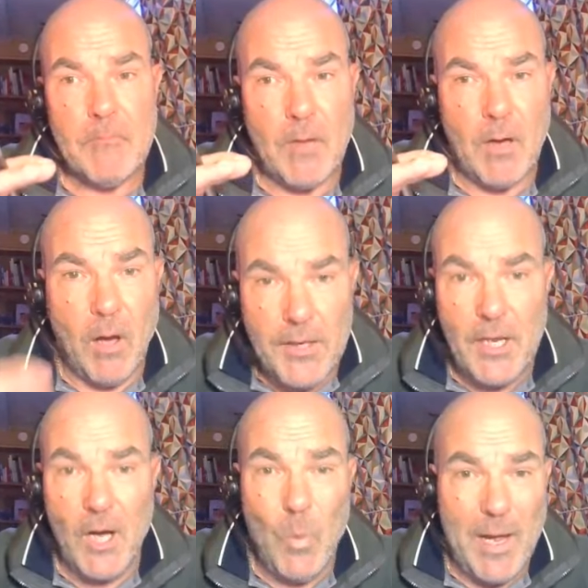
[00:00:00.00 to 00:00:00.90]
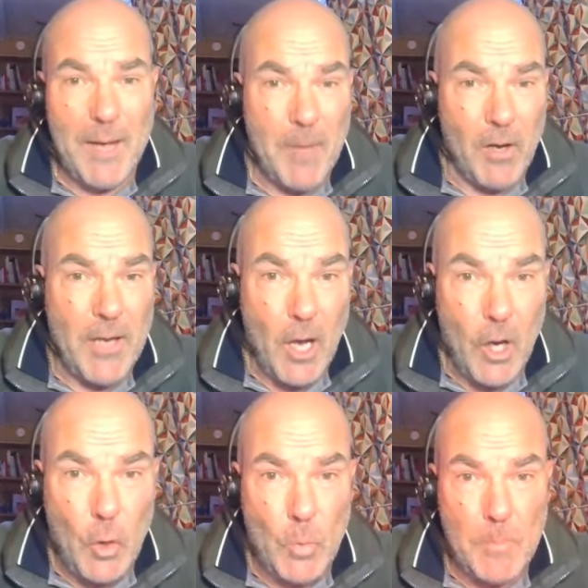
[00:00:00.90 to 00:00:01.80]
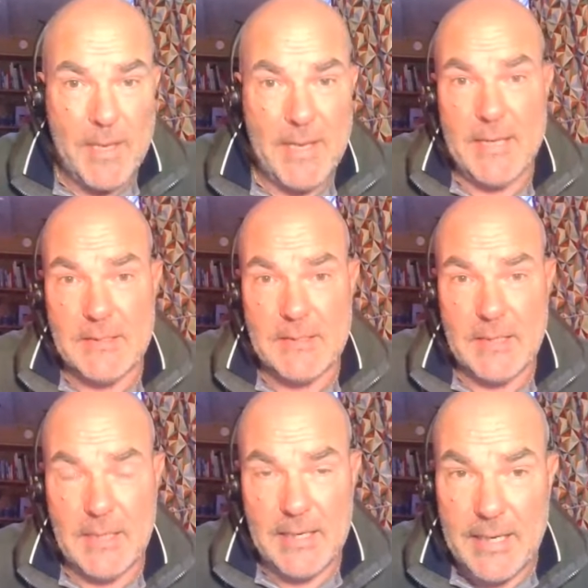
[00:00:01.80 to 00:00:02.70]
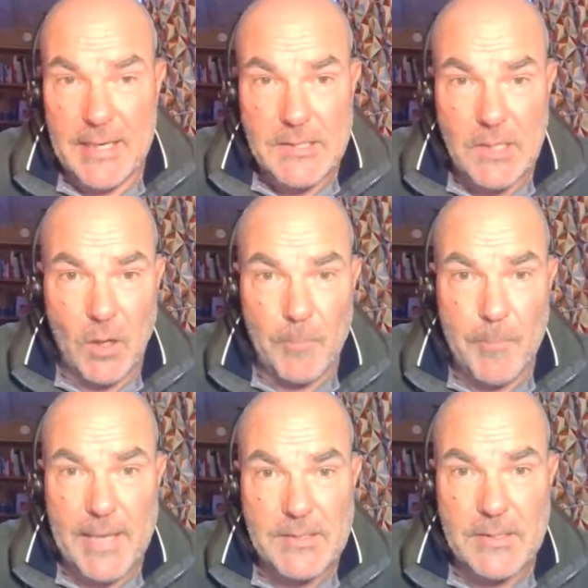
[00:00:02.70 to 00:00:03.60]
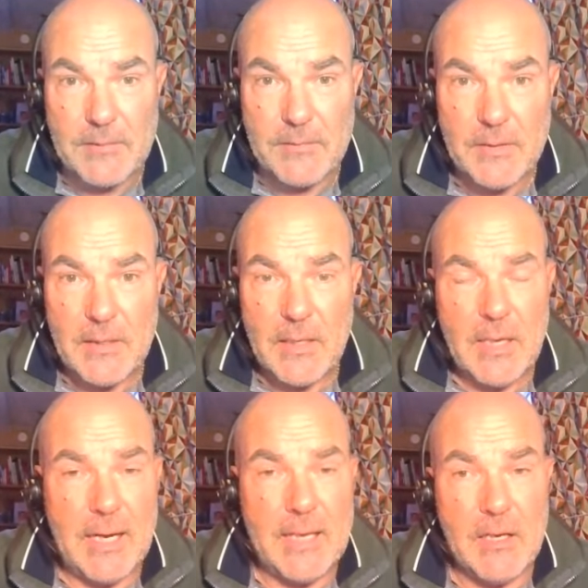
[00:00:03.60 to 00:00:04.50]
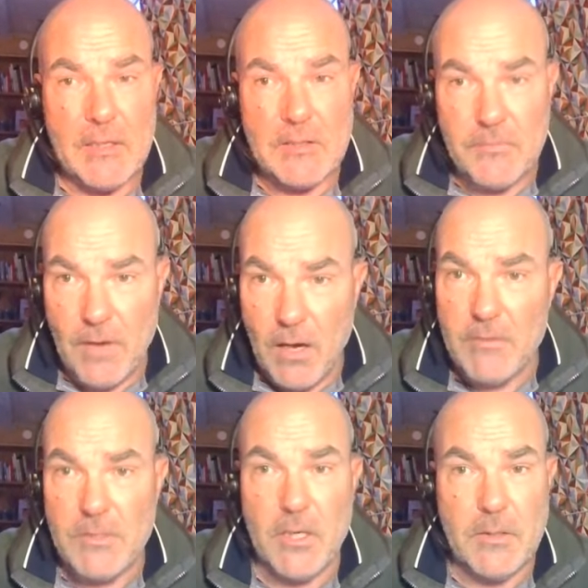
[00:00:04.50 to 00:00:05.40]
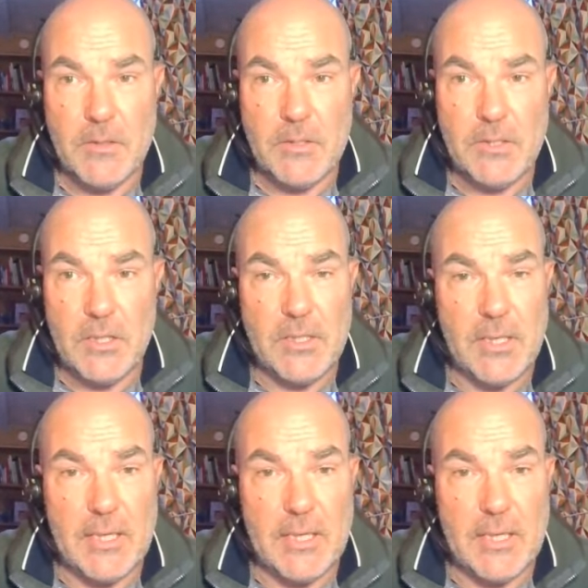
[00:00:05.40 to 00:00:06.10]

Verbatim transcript: I know where my home is, and it is OnPassive. And as far as I'm concerned, it